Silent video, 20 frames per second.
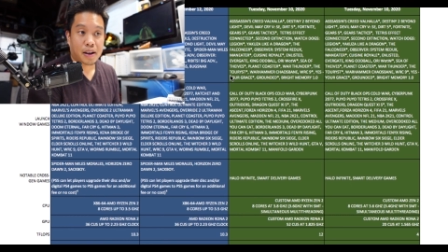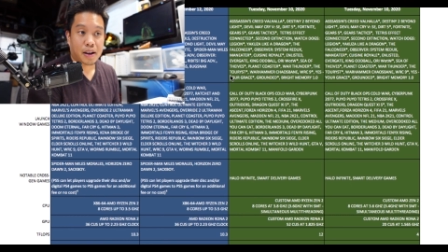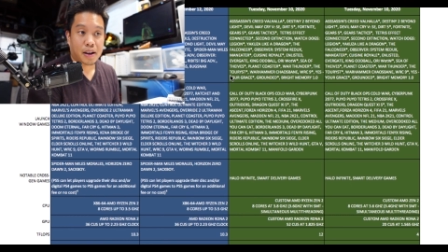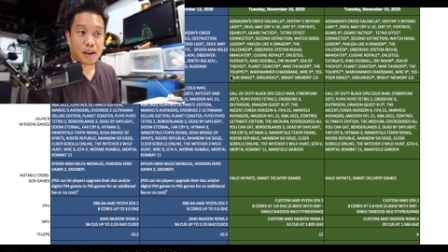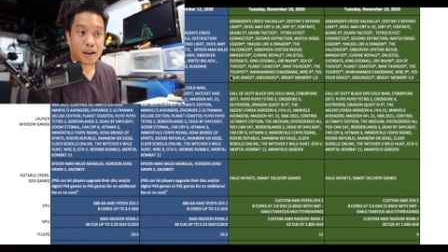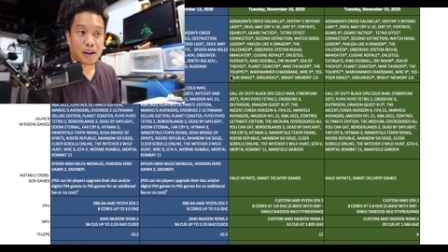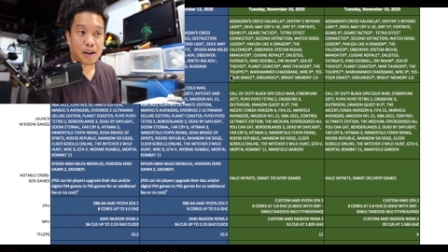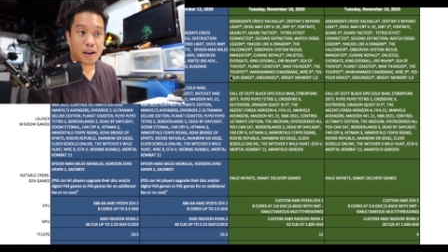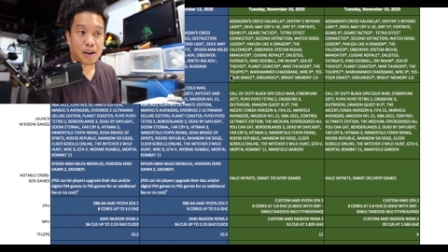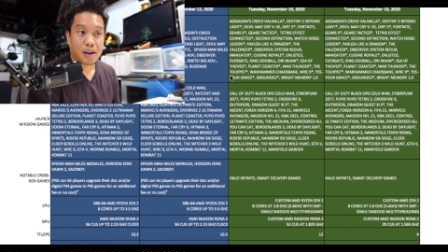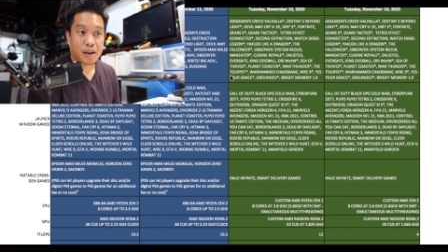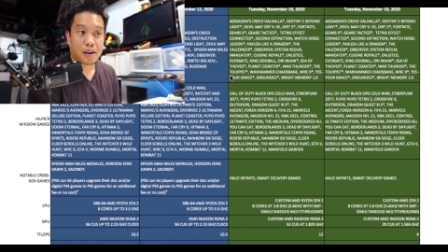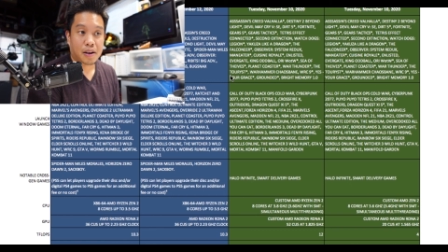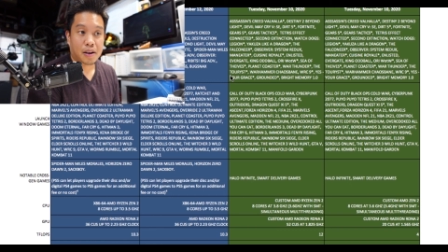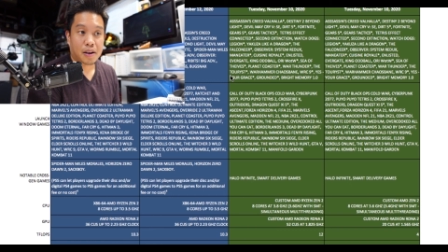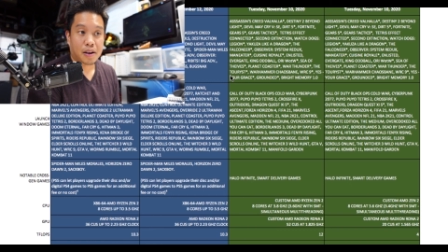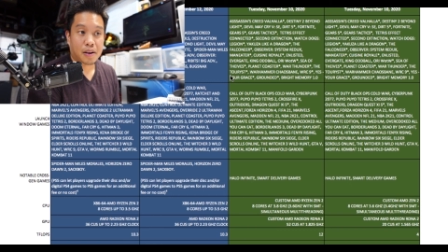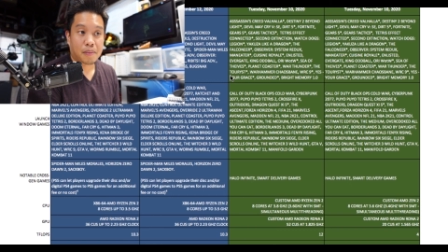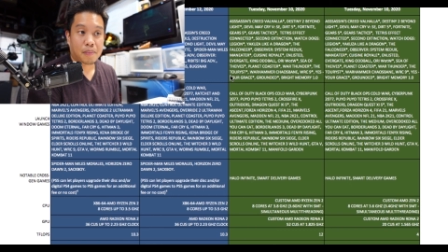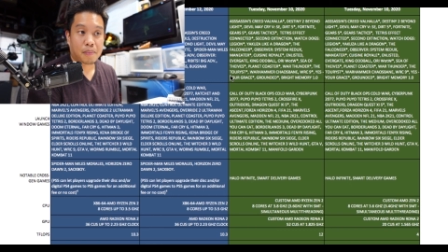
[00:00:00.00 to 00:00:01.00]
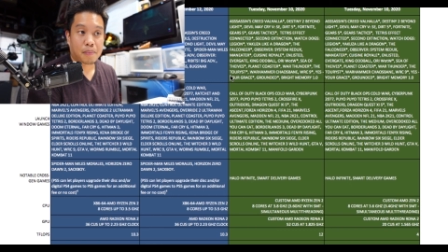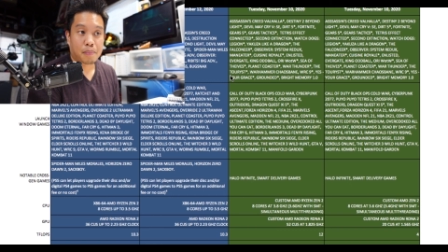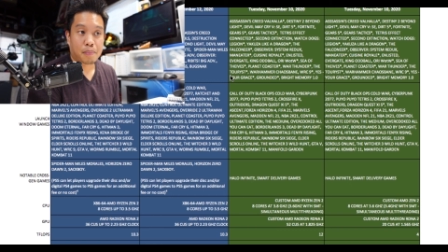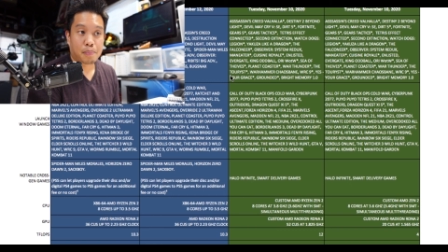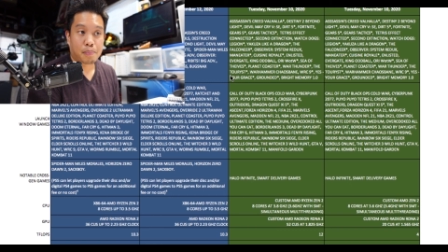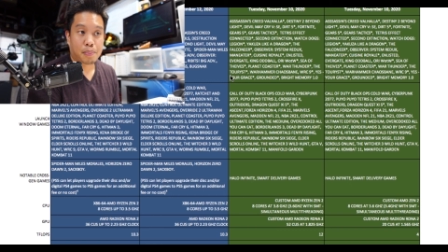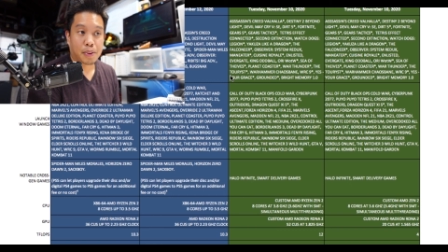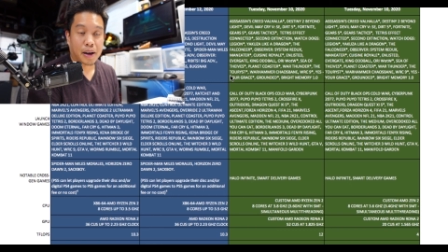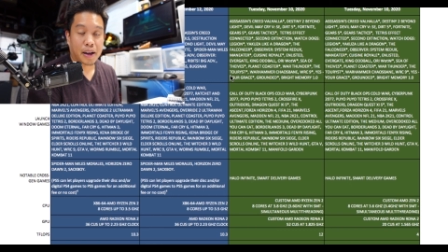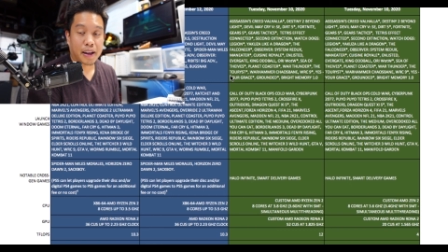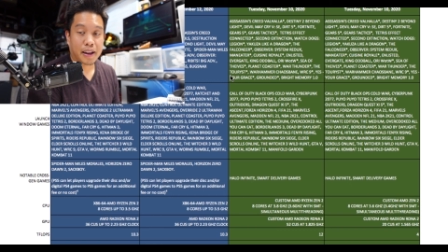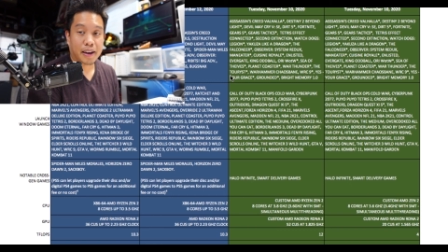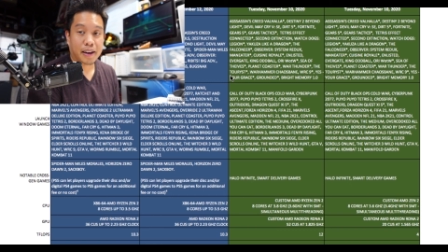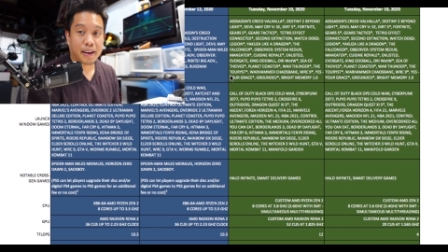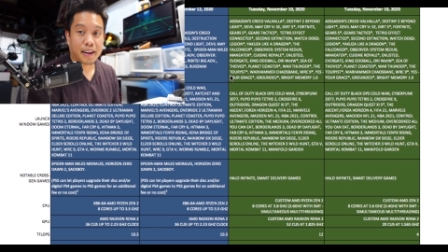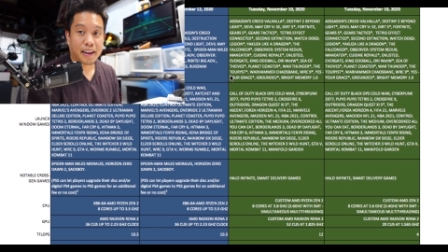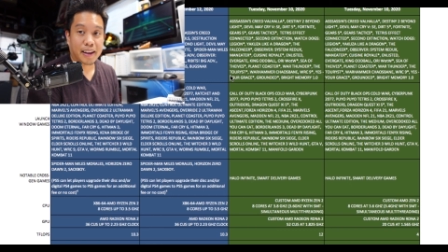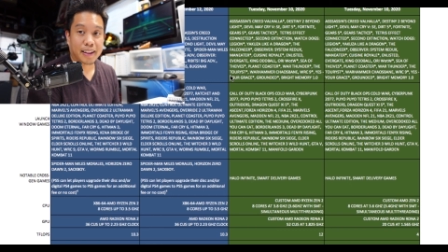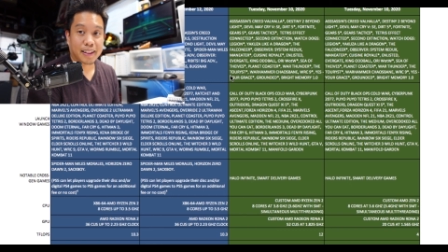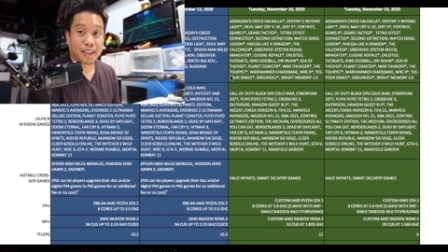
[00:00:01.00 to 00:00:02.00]
But
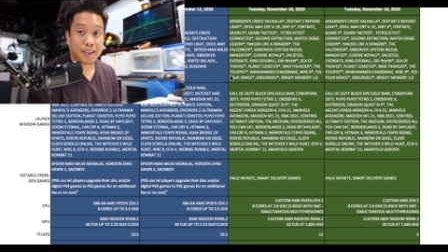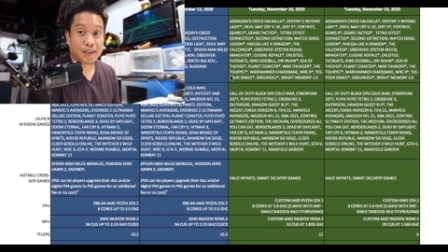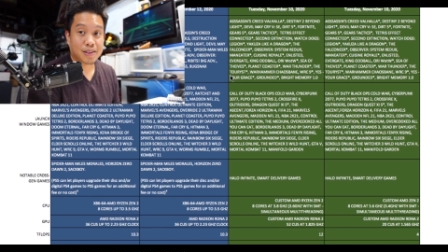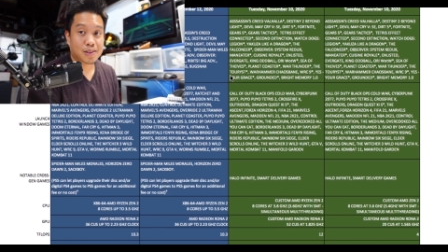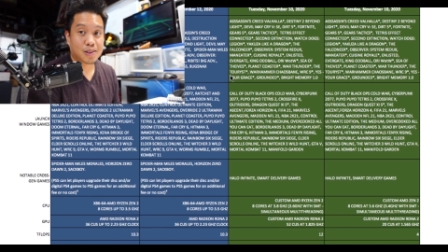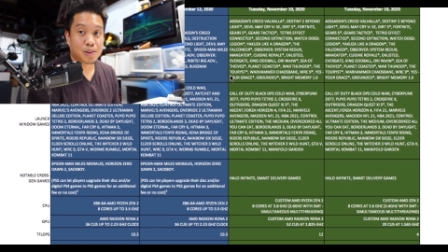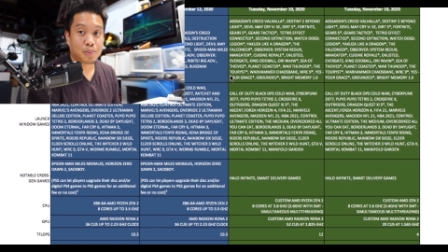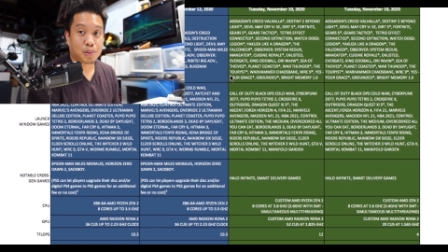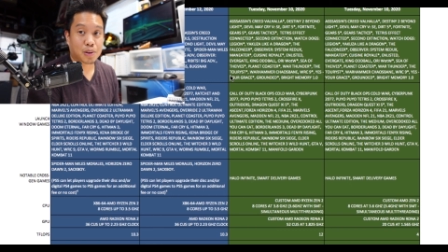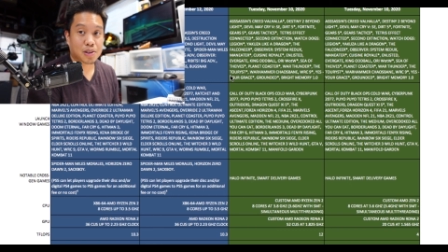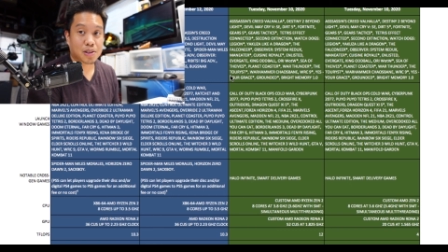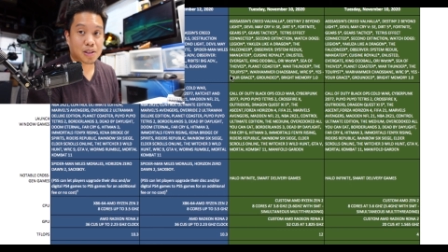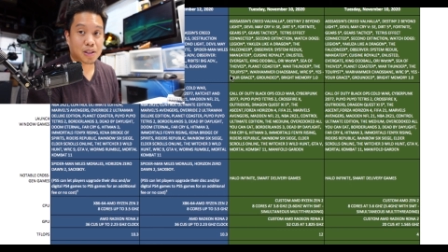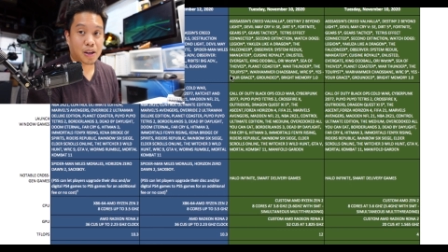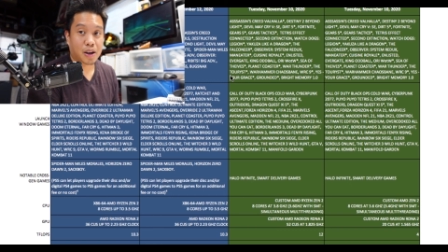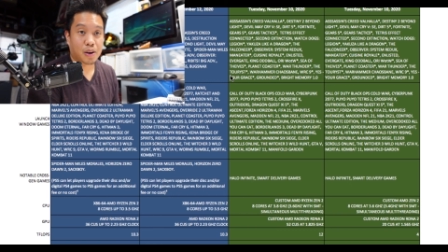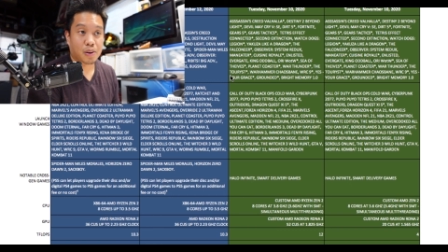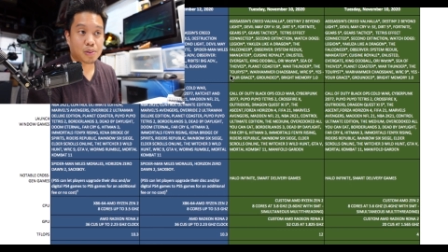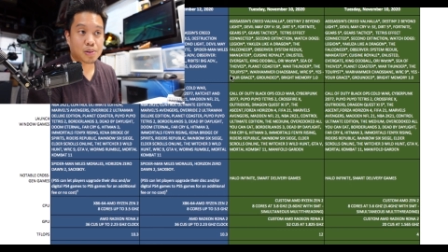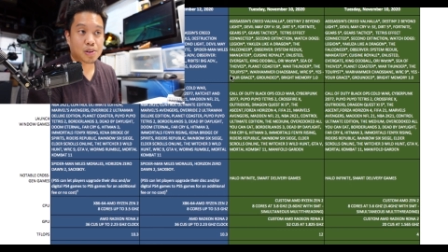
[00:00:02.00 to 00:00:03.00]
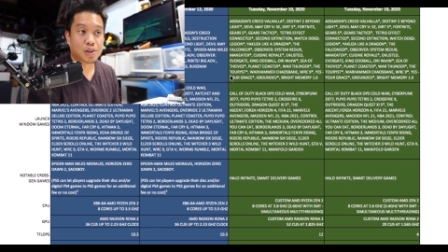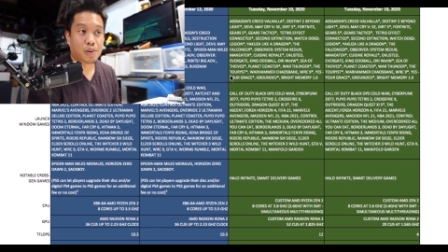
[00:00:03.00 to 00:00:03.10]
it looks super slow.